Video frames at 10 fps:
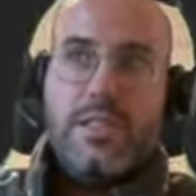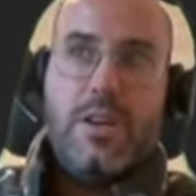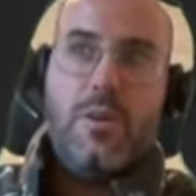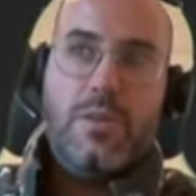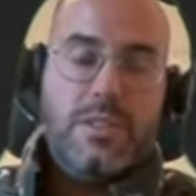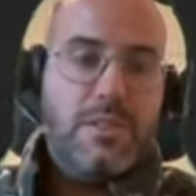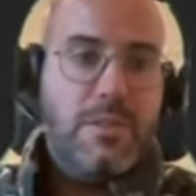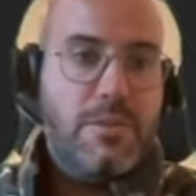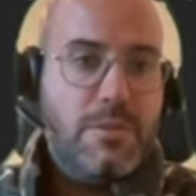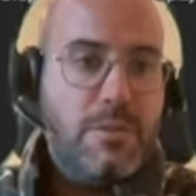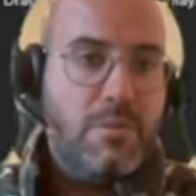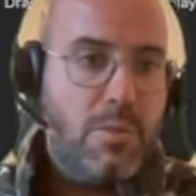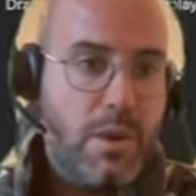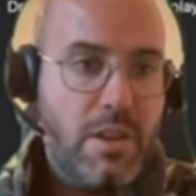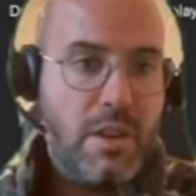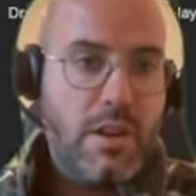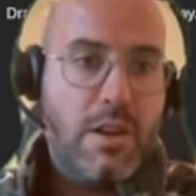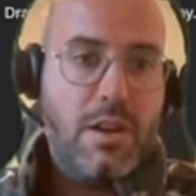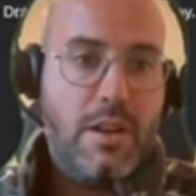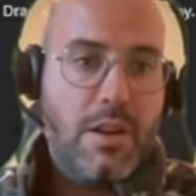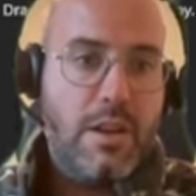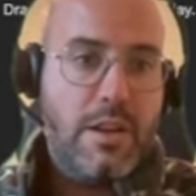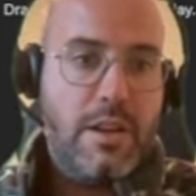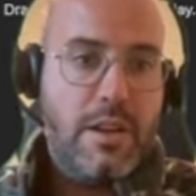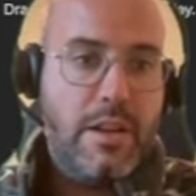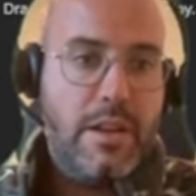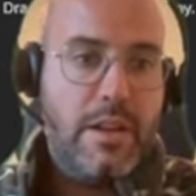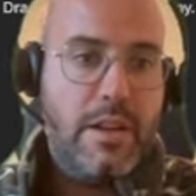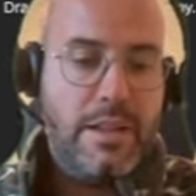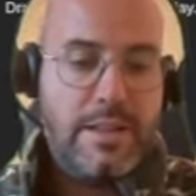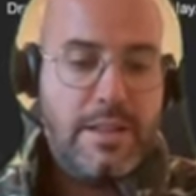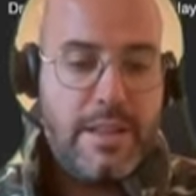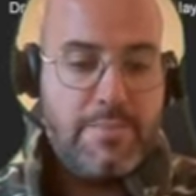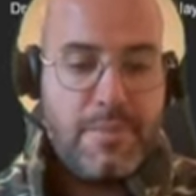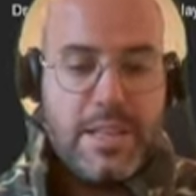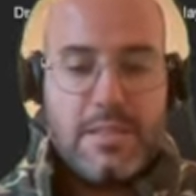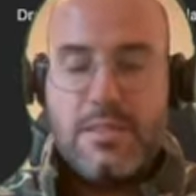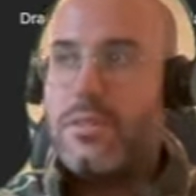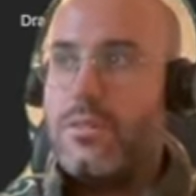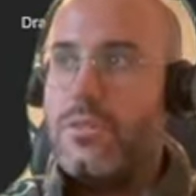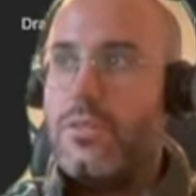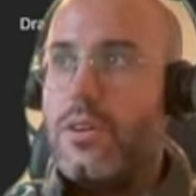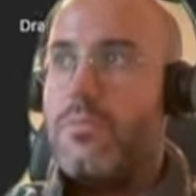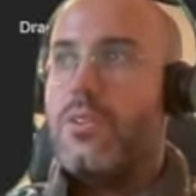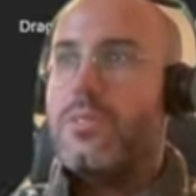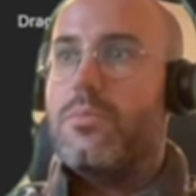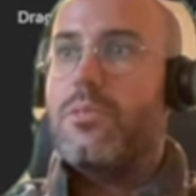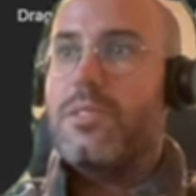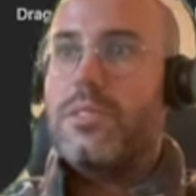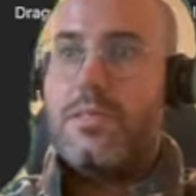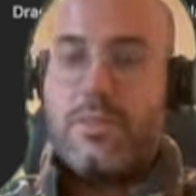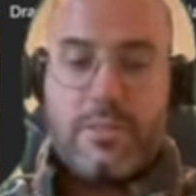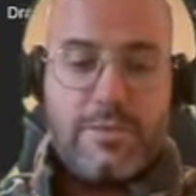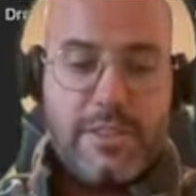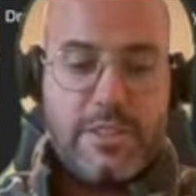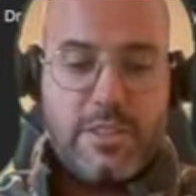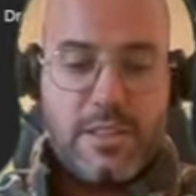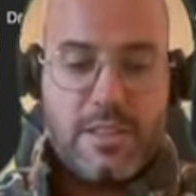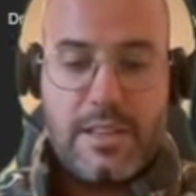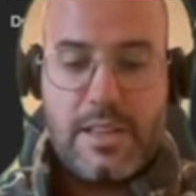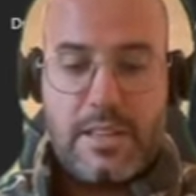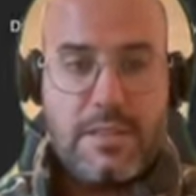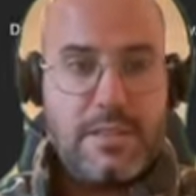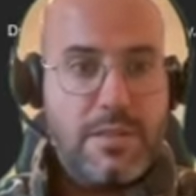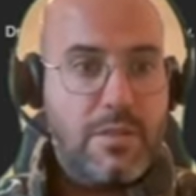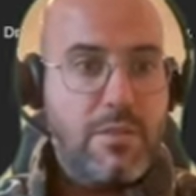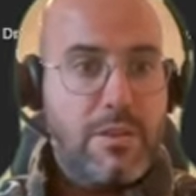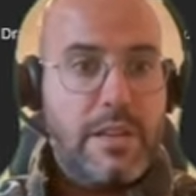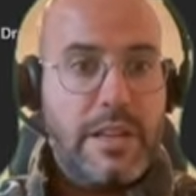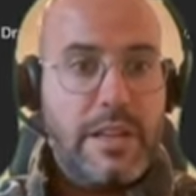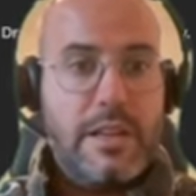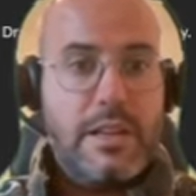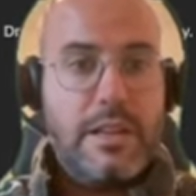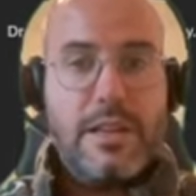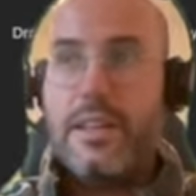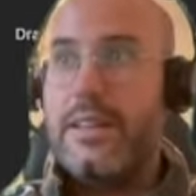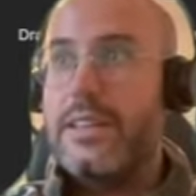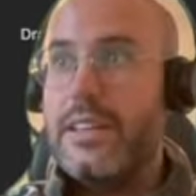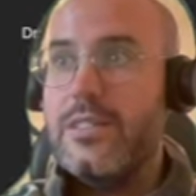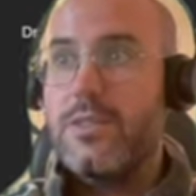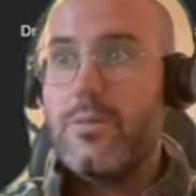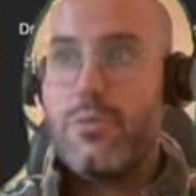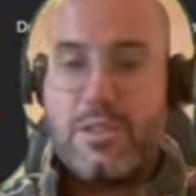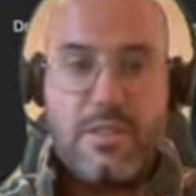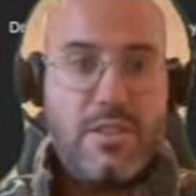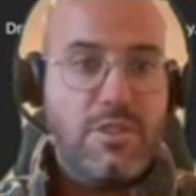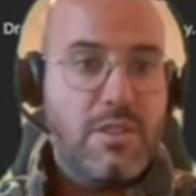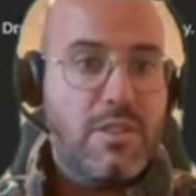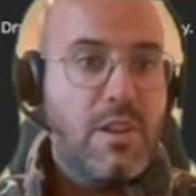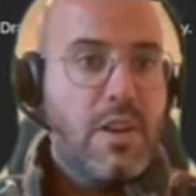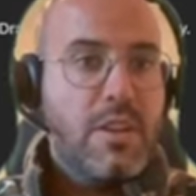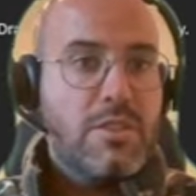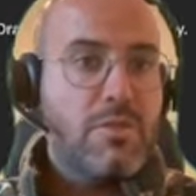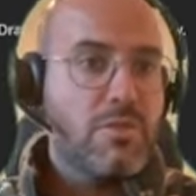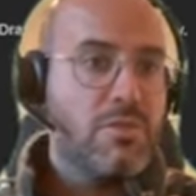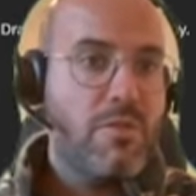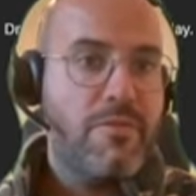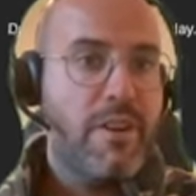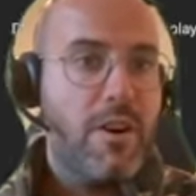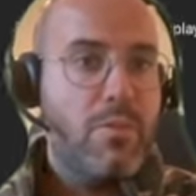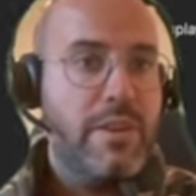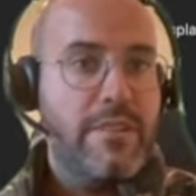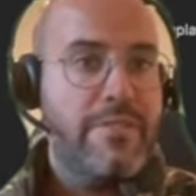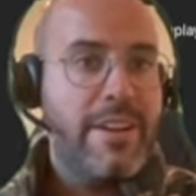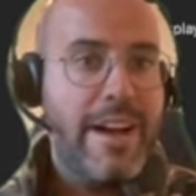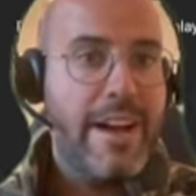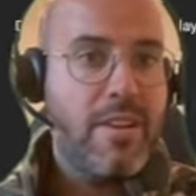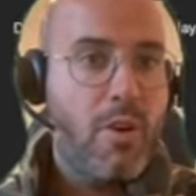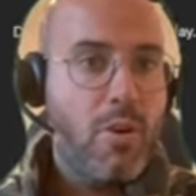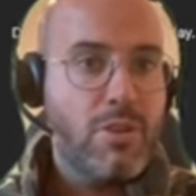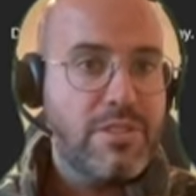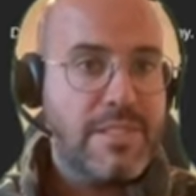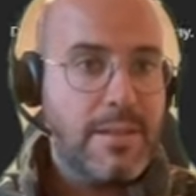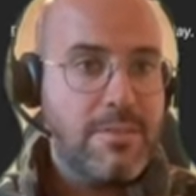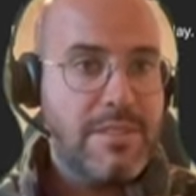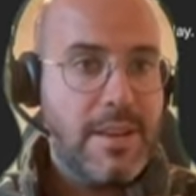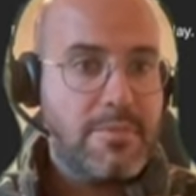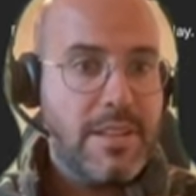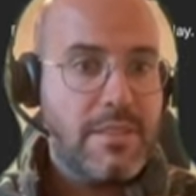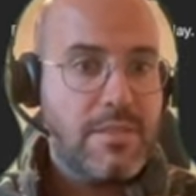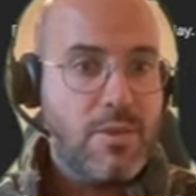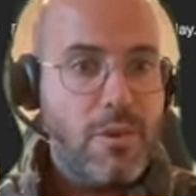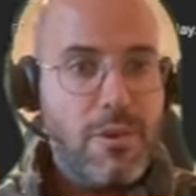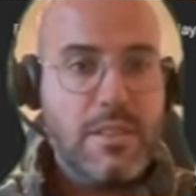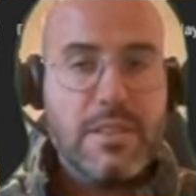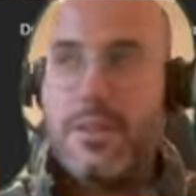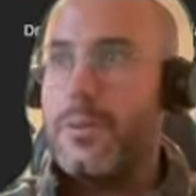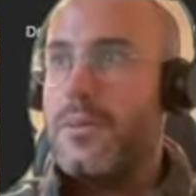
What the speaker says: go into what it means to do a multiple linear regression is in the interpretation. So far we've had all the same steps as earlier.